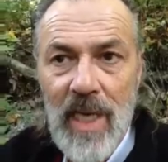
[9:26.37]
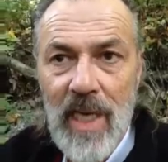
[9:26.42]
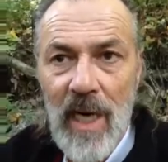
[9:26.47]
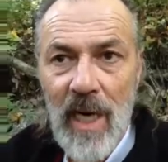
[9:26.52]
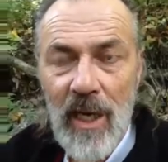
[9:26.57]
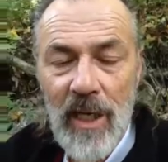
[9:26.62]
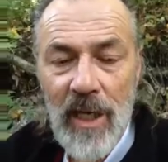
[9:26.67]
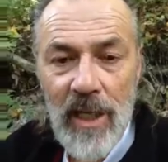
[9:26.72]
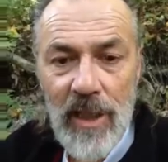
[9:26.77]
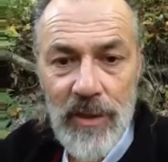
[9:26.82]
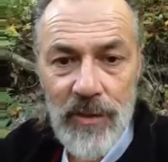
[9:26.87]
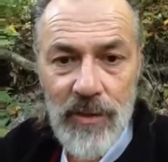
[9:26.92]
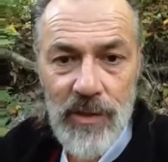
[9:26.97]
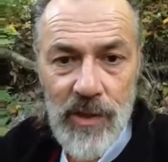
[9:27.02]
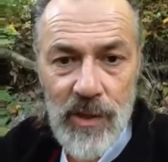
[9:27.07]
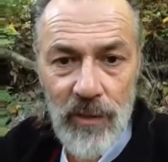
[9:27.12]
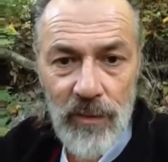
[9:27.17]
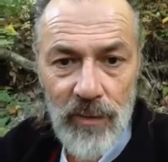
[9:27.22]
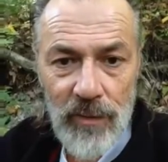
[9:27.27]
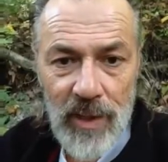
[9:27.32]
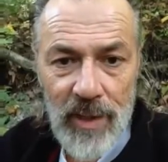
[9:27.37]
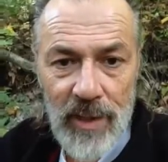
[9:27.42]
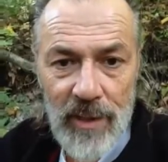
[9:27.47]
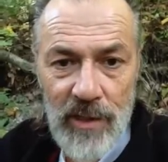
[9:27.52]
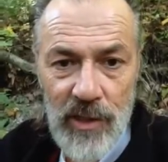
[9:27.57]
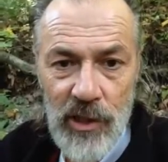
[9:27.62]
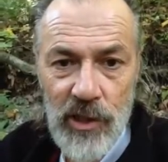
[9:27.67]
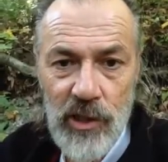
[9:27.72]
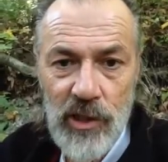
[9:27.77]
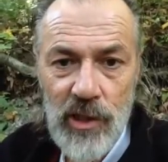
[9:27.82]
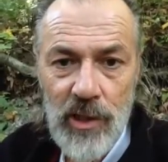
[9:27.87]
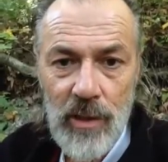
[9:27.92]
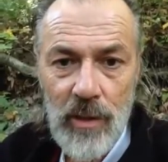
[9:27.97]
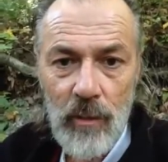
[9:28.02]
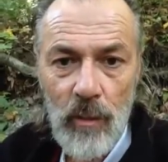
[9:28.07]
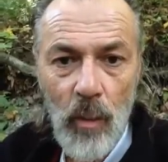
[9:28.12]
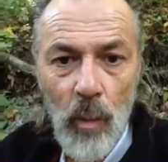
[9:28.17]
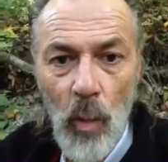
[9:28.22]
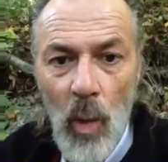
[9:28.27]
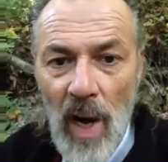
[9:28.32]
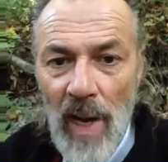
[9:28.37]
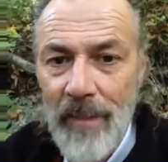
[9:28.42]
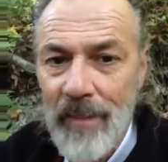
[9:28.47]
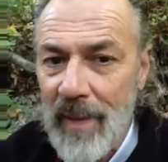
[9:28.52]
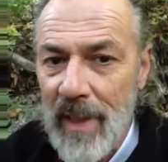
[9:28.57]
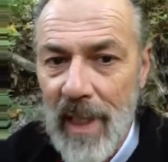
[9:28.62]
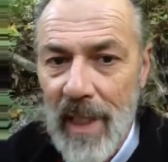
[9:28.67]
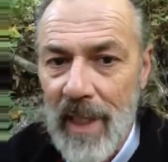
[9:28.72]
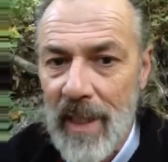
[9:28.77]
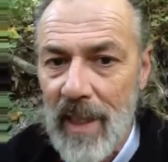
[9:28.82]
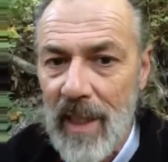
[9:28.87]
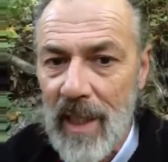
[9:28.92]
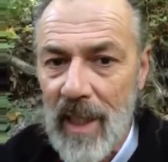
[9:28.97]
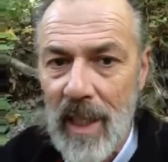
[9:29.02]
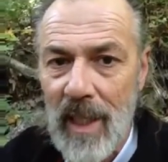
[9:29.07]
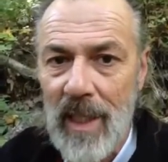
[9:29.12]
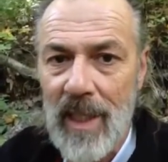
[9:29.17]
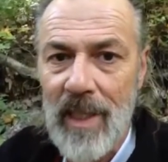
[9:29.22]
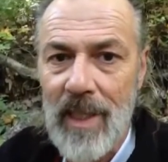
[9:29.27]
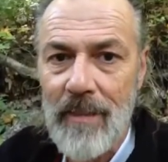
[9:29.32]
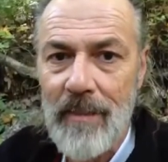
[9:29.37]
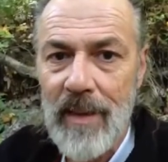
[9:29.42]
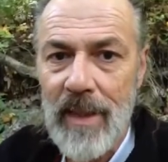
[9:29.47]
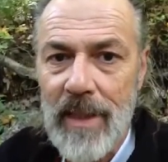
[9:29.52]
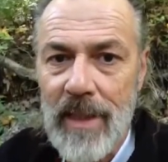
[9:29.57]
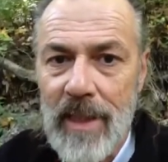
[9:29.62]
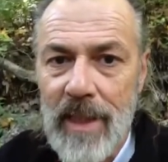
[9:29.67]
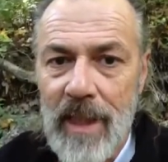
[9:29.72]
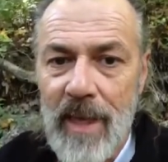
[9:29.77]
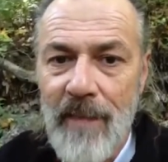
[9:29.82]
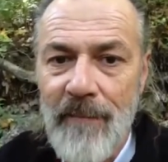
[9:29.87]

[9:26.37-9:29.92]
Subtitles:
Our country's going down the shitter. We're wiping out our climate.